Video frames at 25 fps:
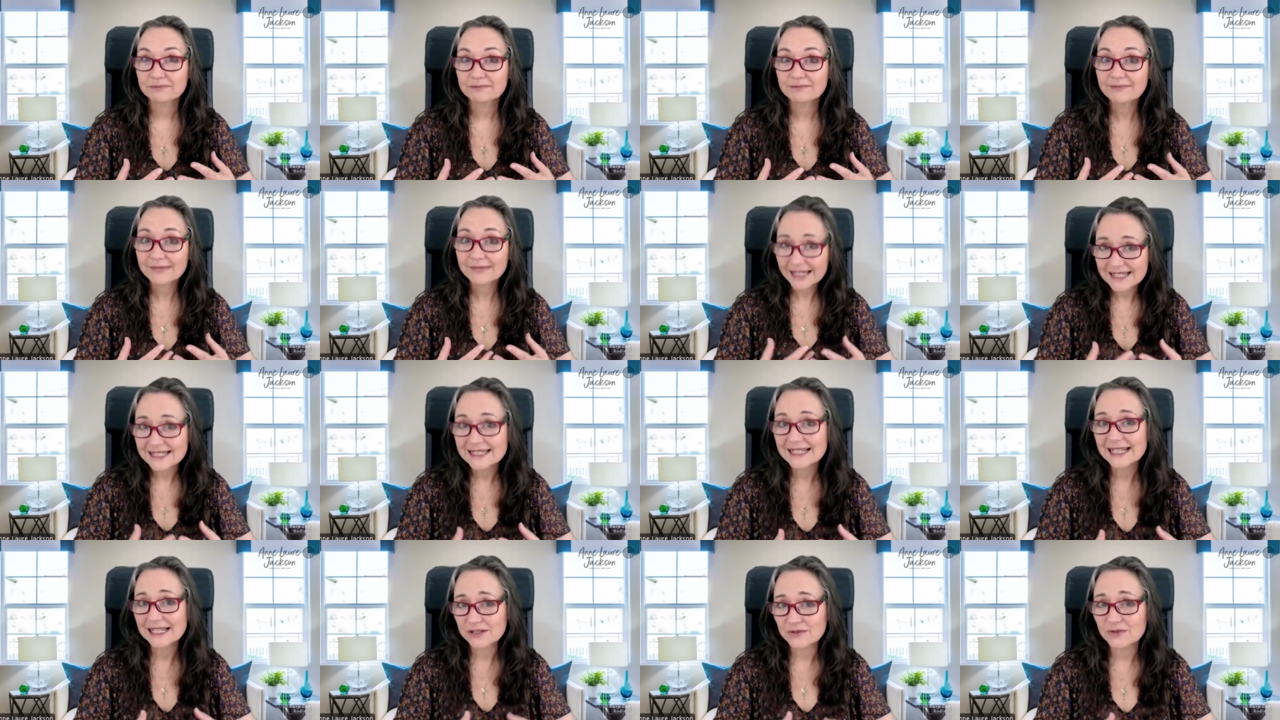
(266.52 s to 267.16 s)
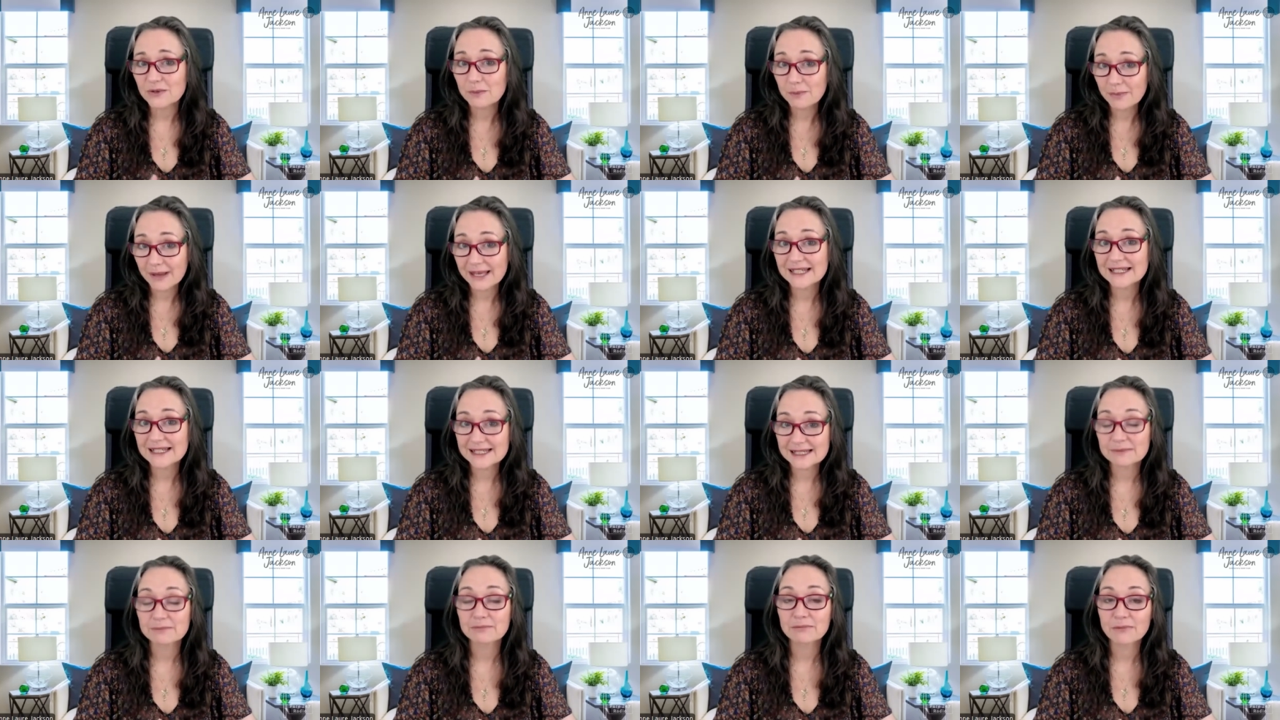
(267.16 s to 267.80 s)

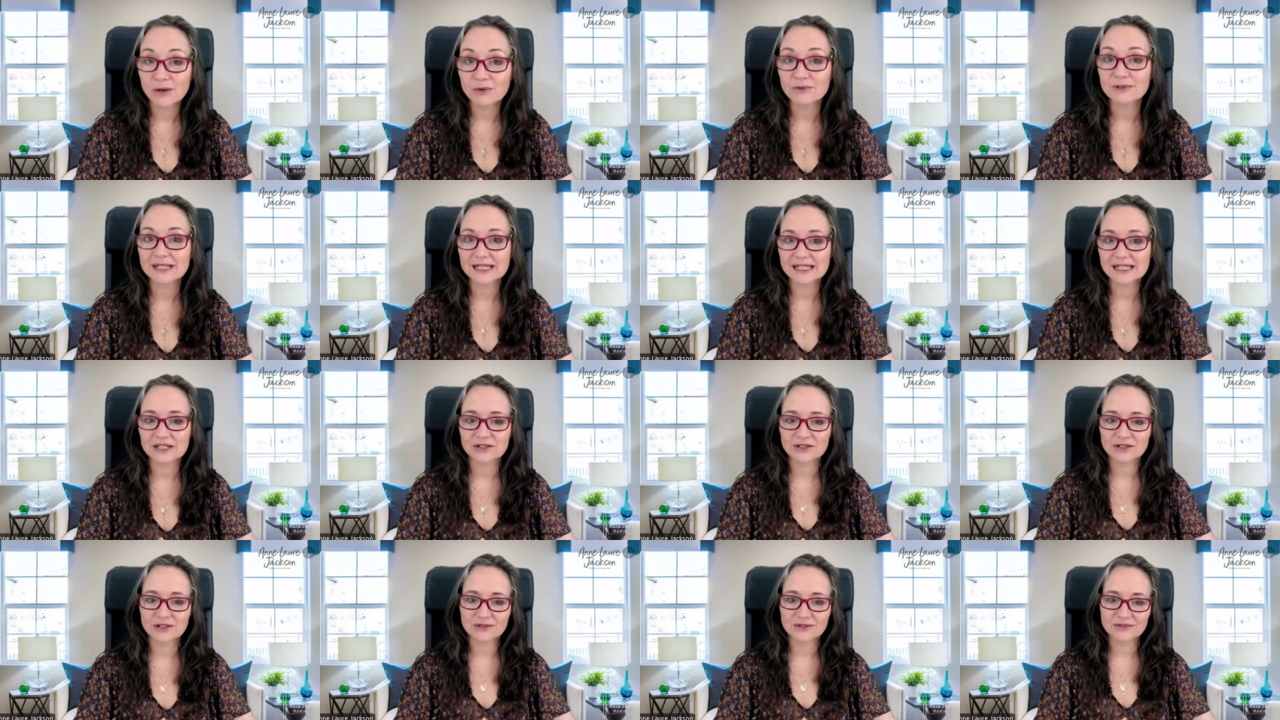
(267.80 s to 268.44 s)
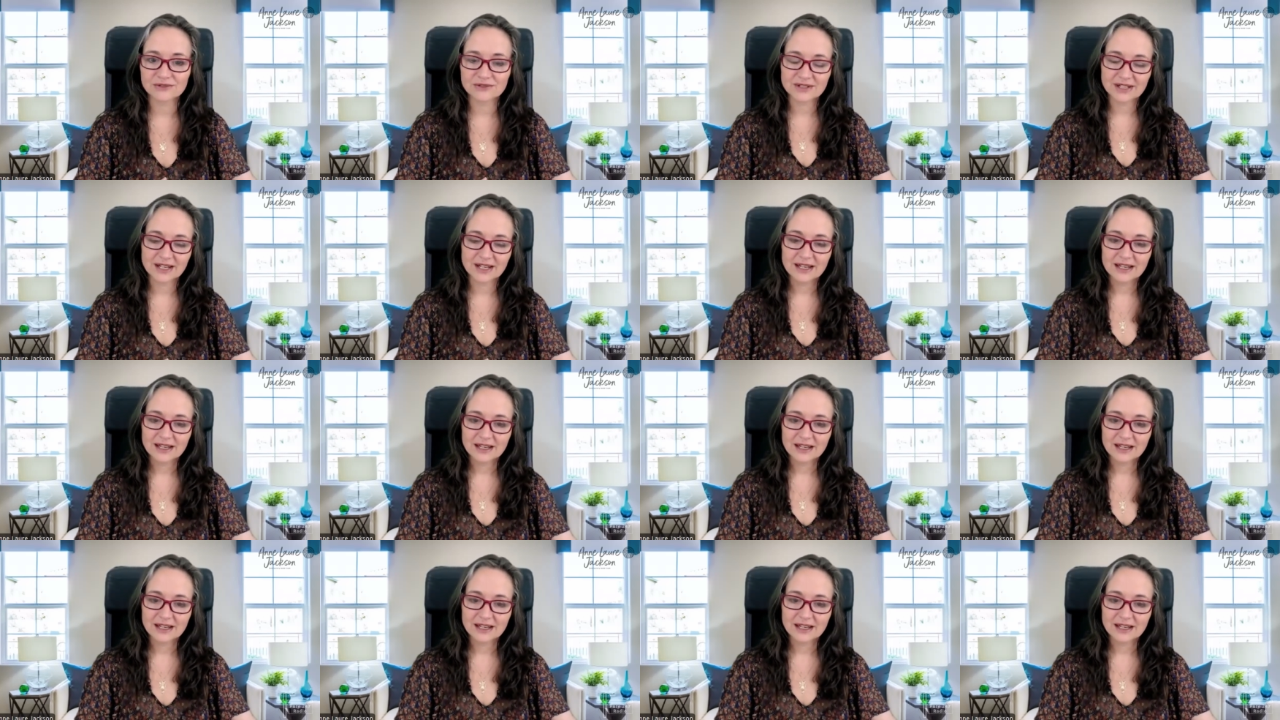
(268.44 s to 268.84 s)
sensory-based motor issues